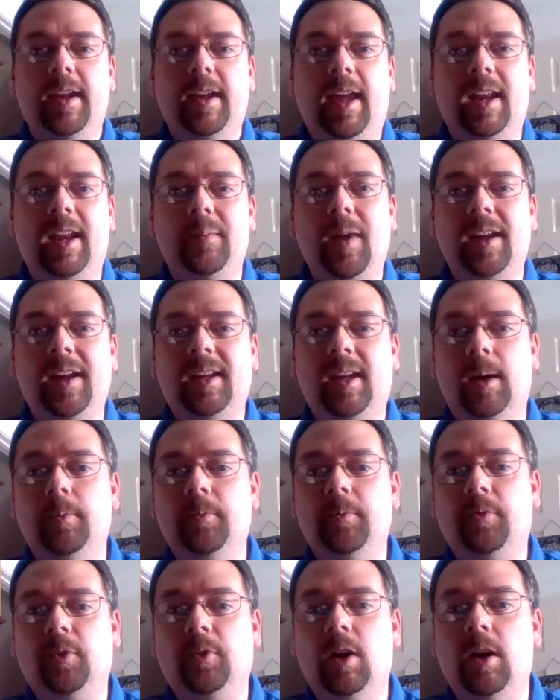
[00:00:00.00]
and it might
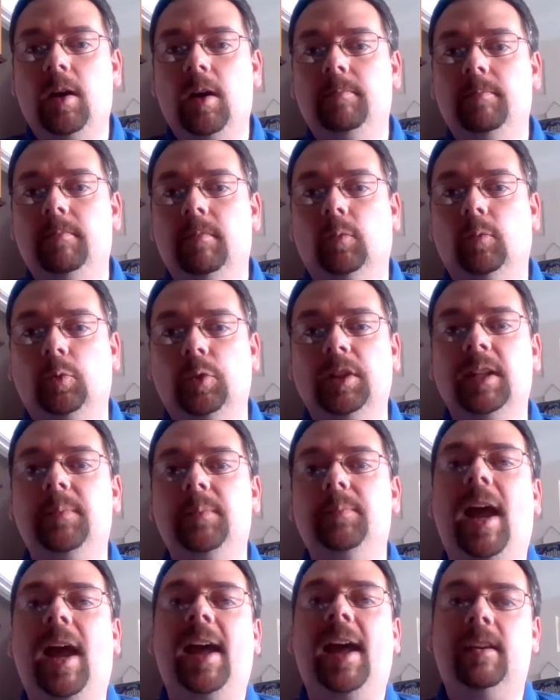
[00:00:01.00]
come from really
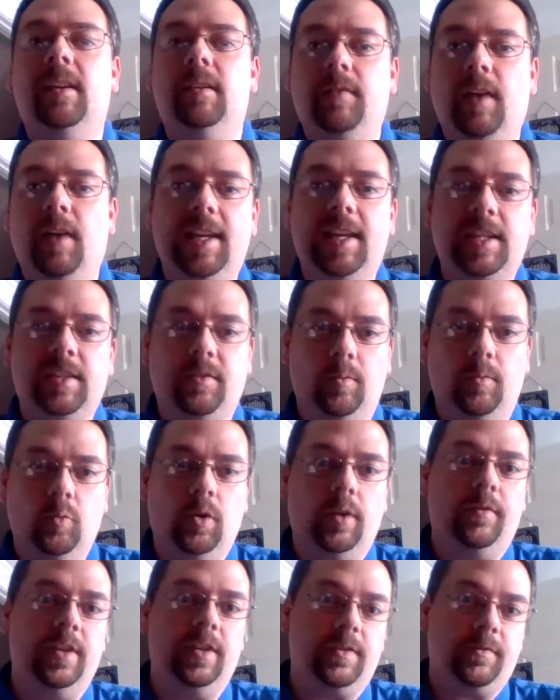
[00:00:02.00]
bad advice from
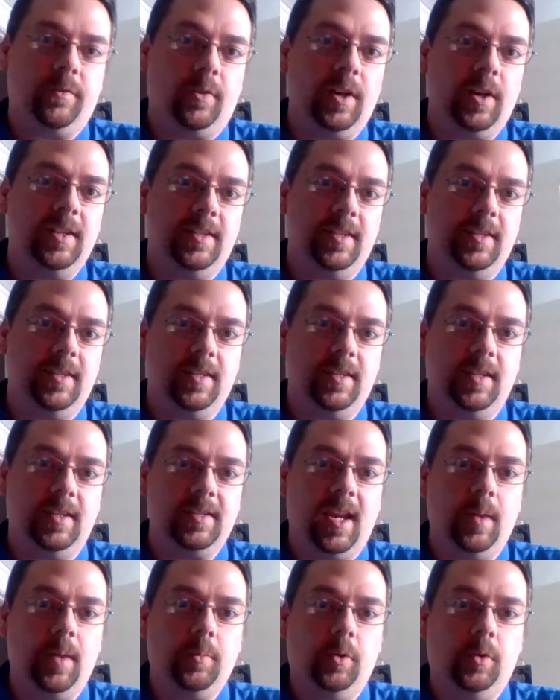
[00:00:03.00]
one of his friends, as an
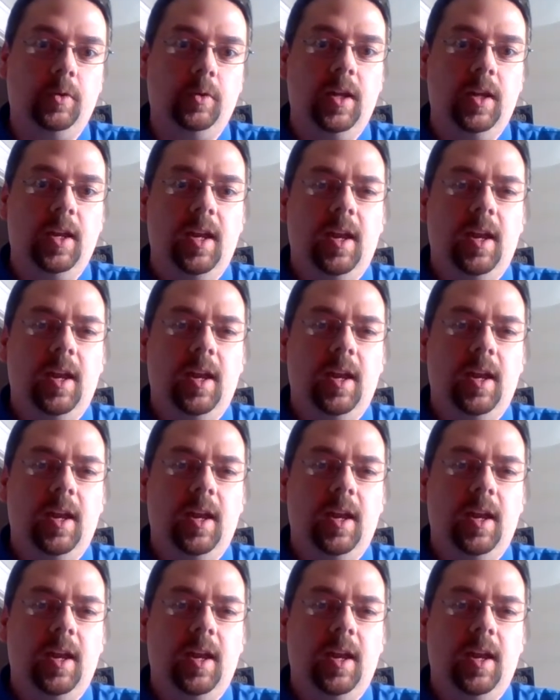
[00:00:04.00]
example.